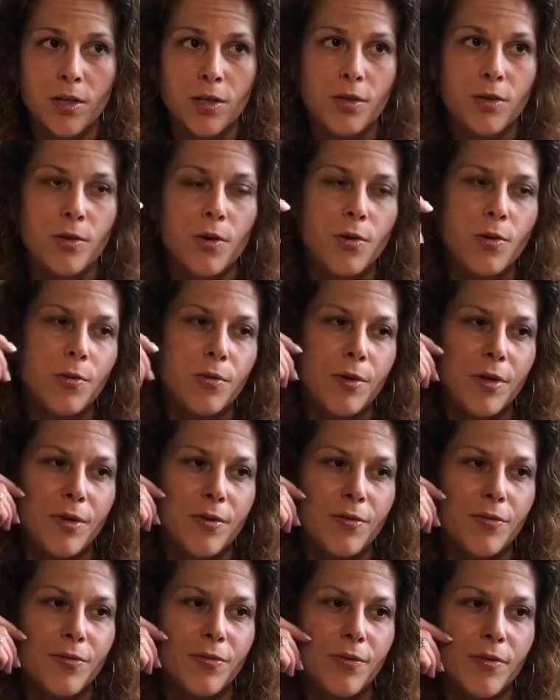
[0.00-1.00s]
You know,
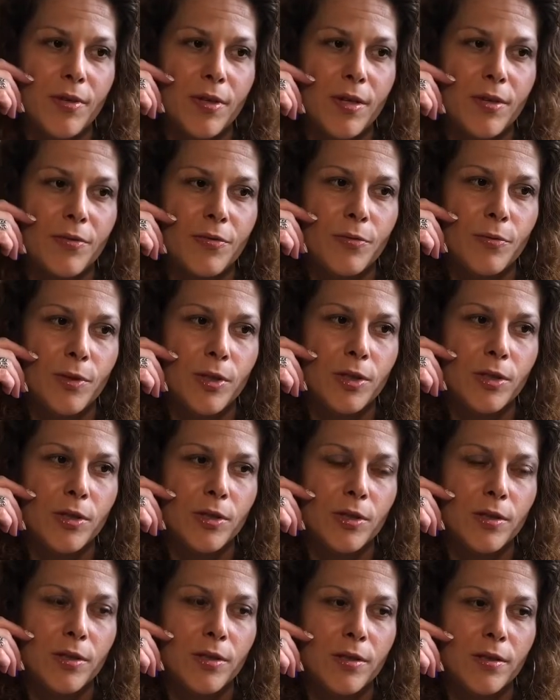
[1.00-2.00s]
if
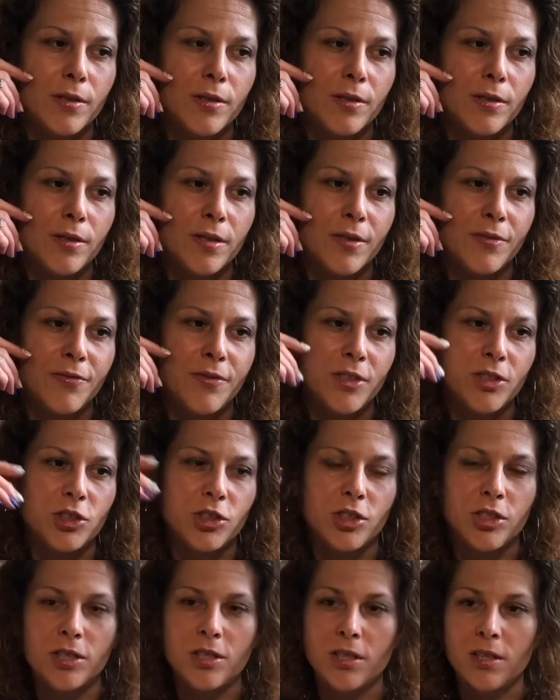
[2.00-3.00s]

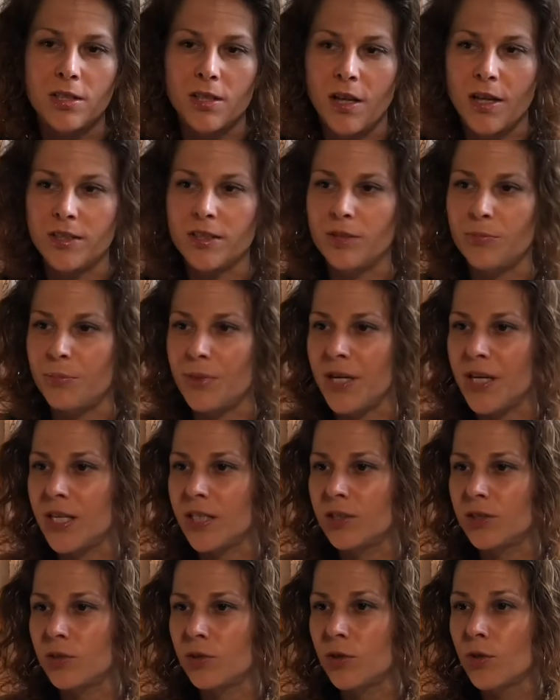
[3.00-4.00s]
it's just lust
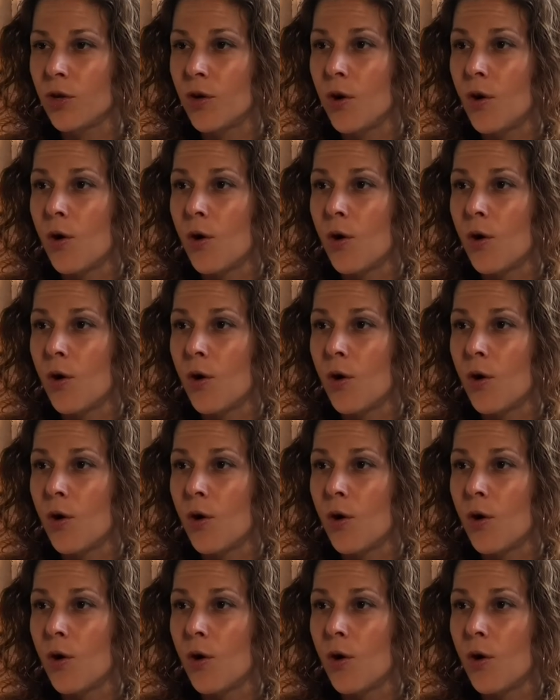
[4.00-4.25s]
based,